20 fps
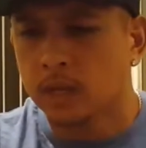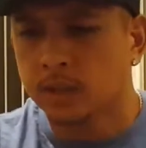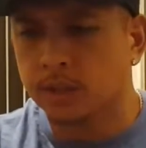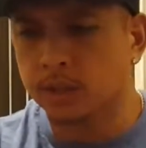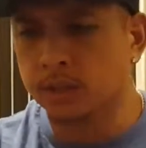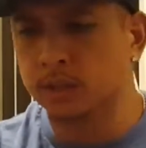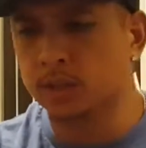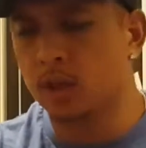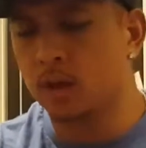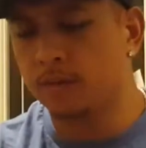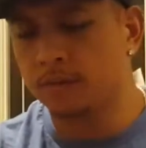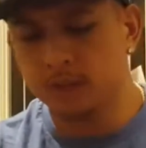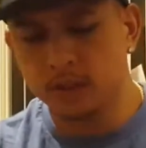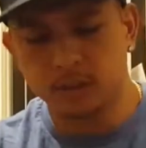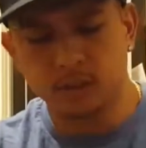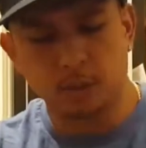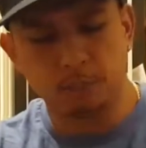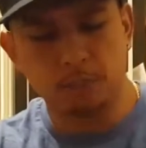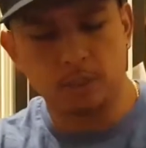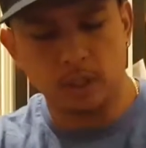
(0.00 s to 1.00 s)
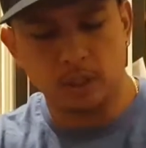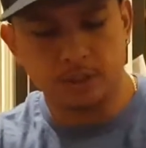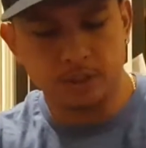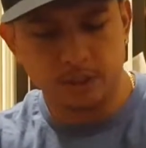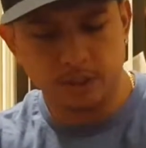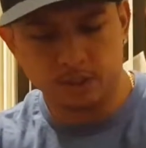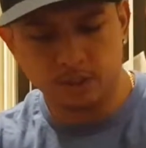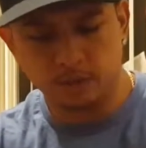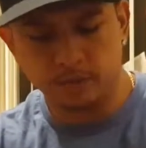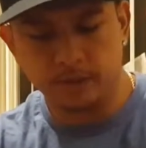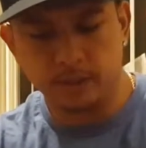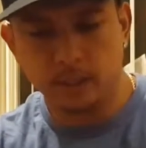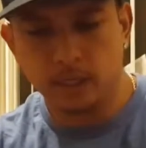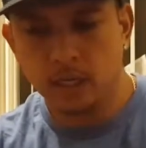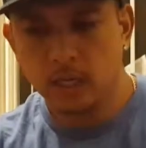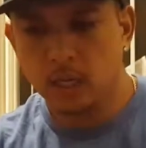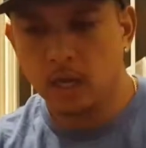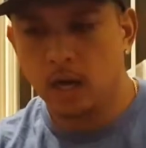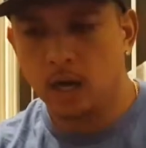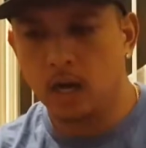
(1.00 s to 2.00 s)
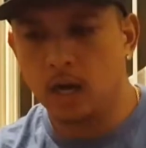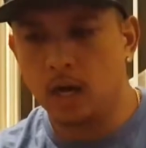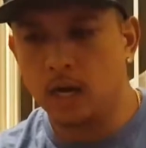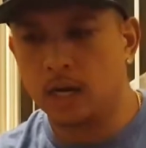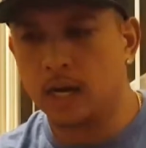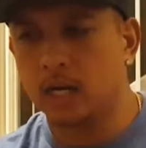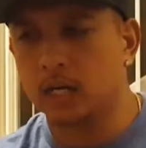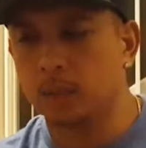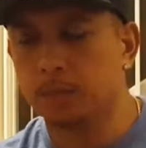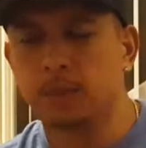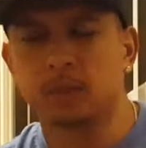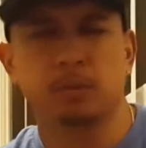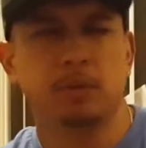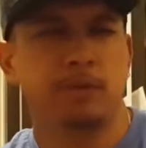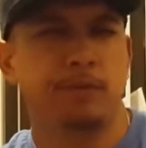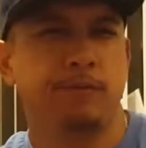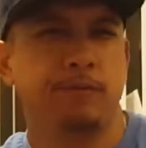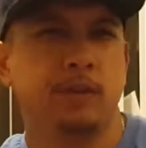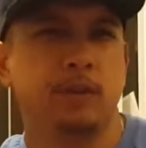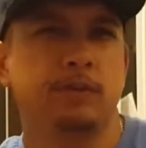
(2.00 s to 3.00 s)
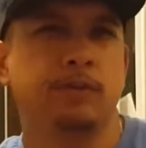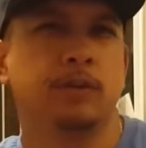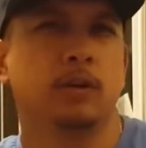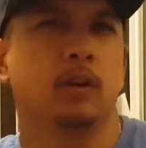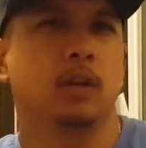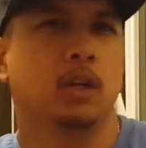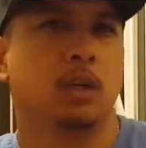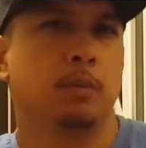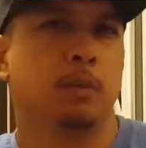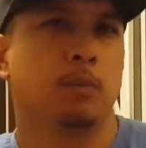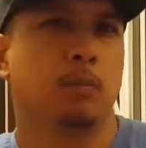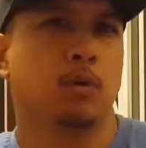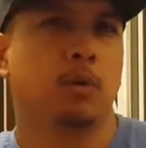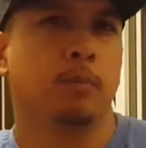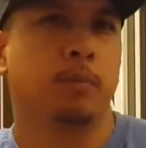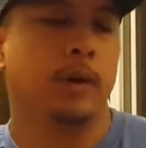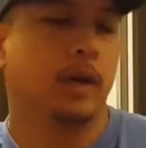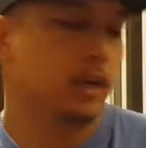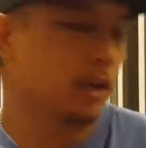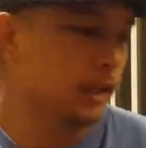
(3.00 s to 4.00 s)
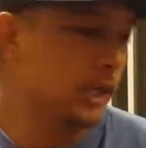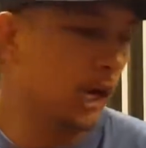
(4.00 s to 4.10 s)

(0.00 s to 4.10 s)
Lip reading: the softness, the plushness of it kind of makes my feet feel a little bit more better.